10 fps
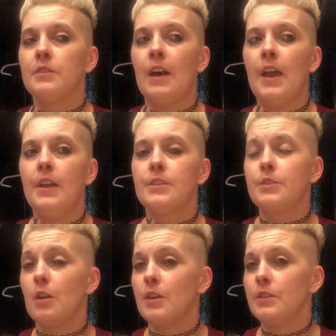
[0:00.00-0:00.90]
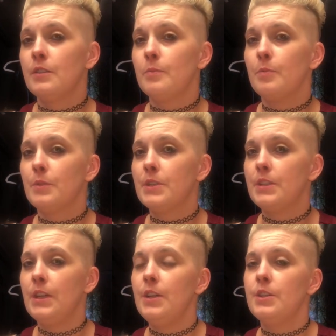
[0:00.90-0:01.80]
like started the
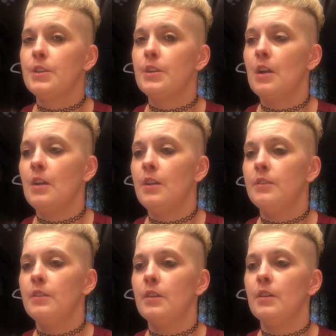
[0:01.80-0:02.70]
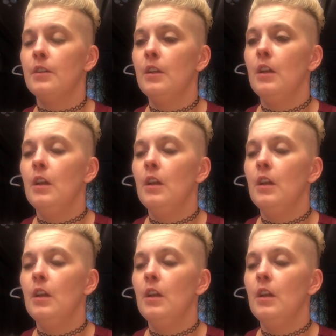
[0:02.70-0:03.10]
procedure, the